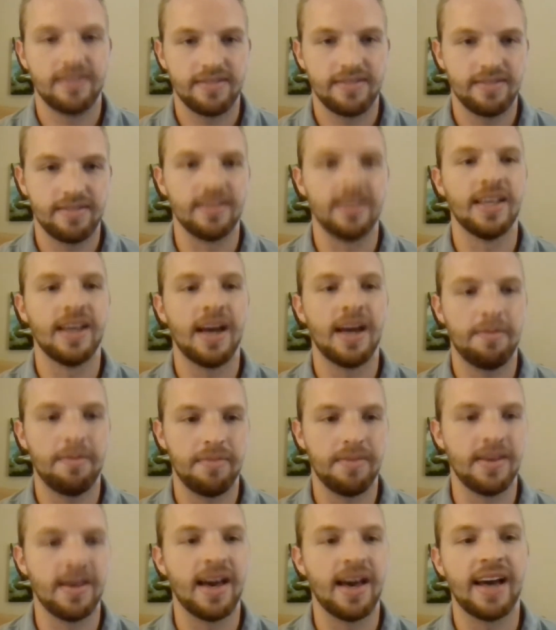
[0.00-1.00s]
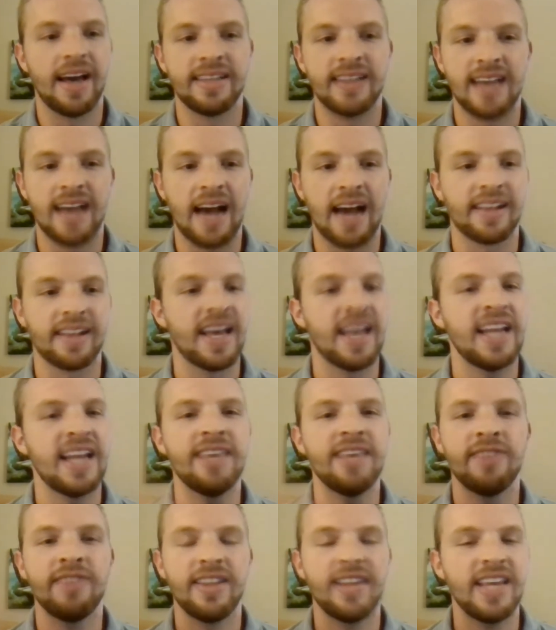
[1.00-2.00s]
yeah, exactly. And
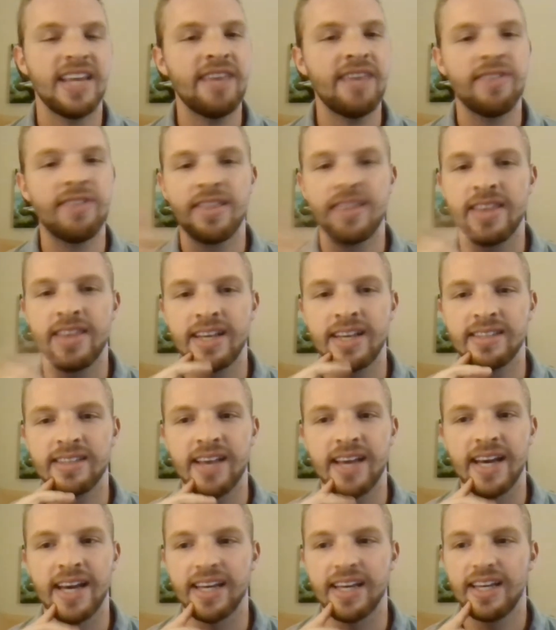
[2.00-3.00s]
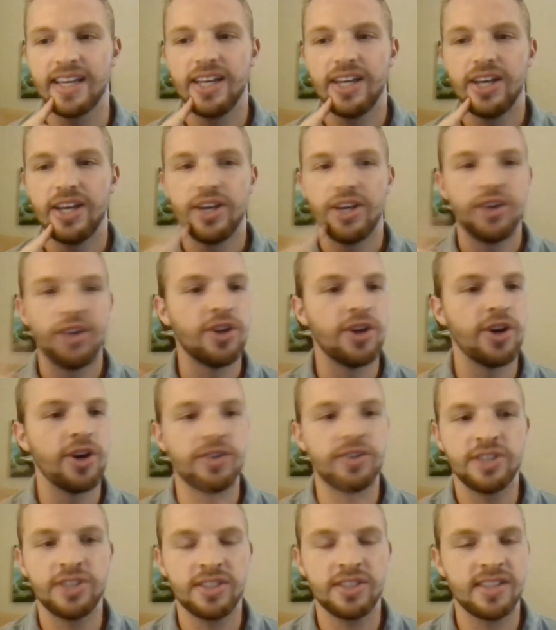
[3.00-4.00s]
even things like,
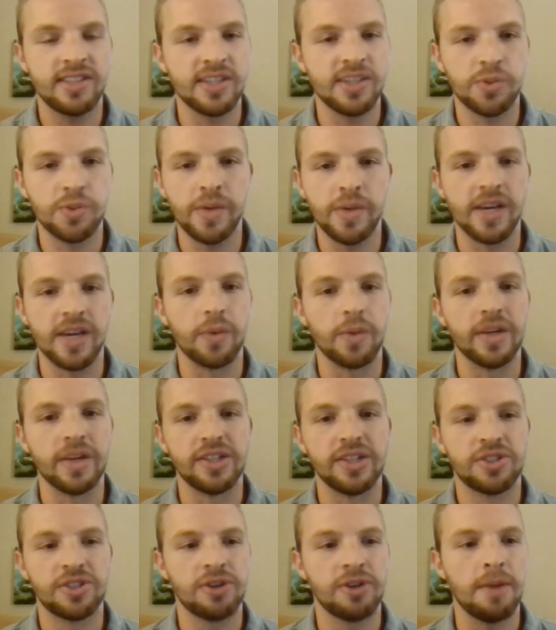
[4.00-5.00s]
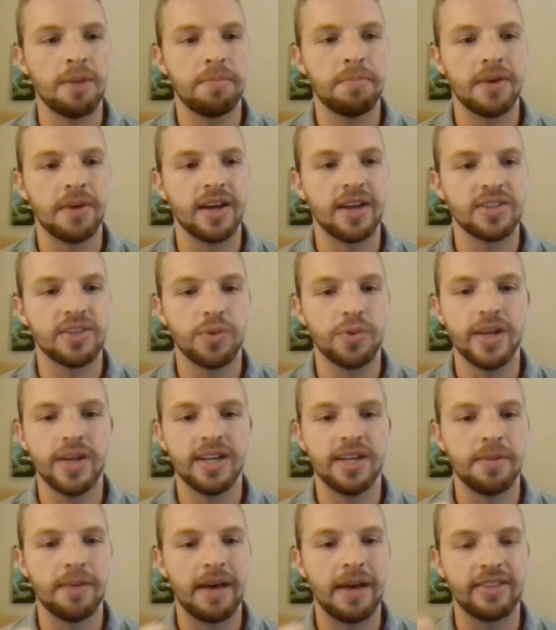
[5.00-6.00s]
just this week when Trump
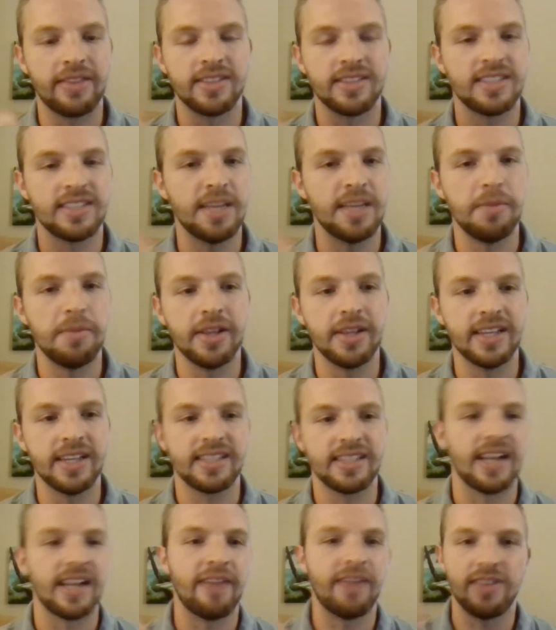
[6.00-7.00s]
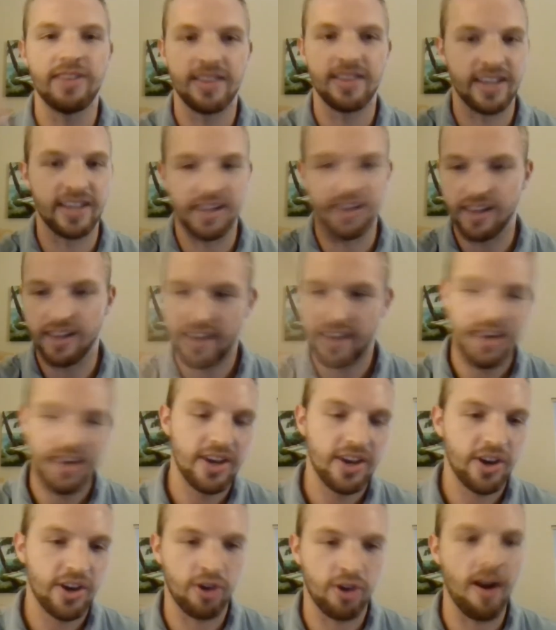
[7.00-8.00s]
tweeted about the stimulus and everything
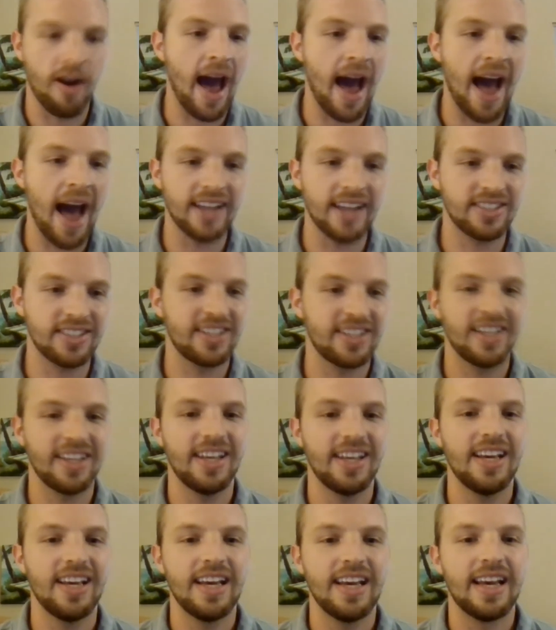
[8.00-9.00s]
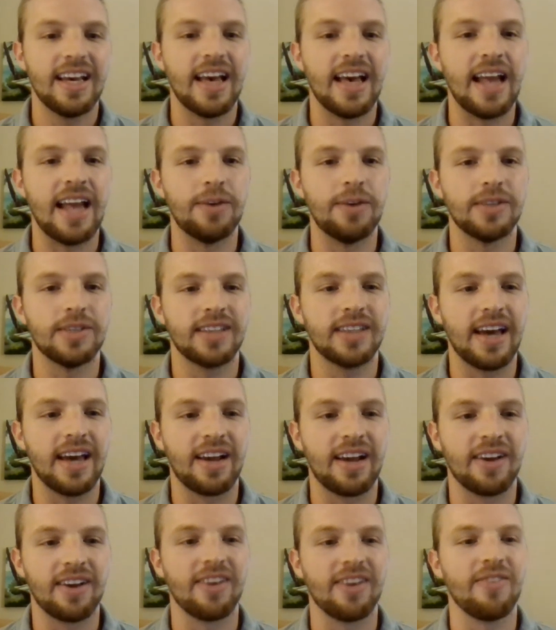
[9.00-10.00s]
crashed, and it was
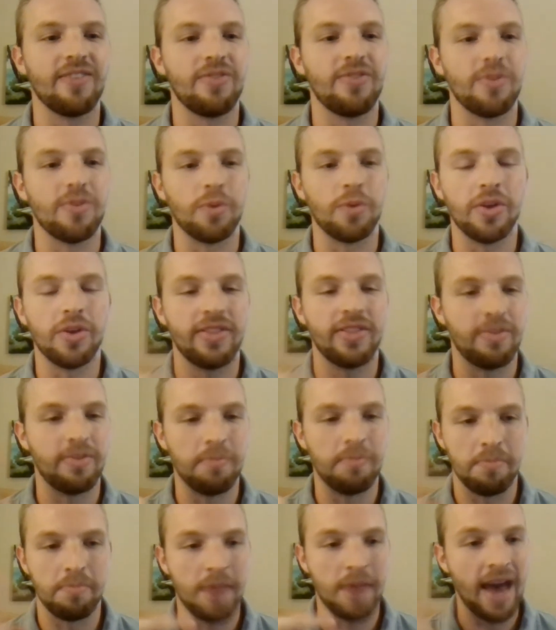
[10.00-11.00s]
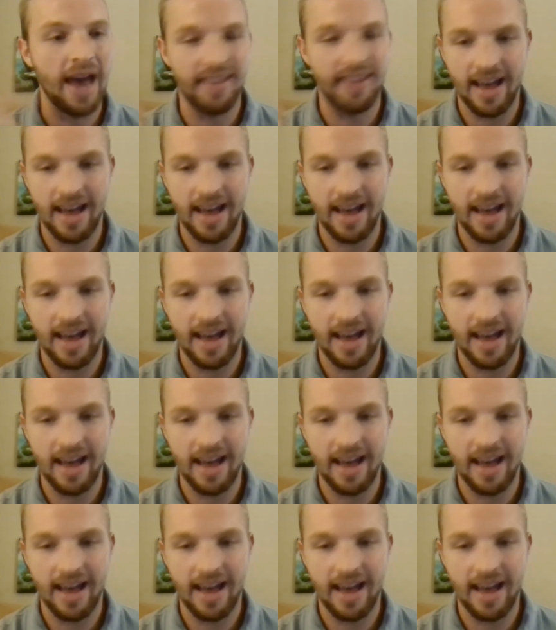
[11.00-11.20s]
like, well, by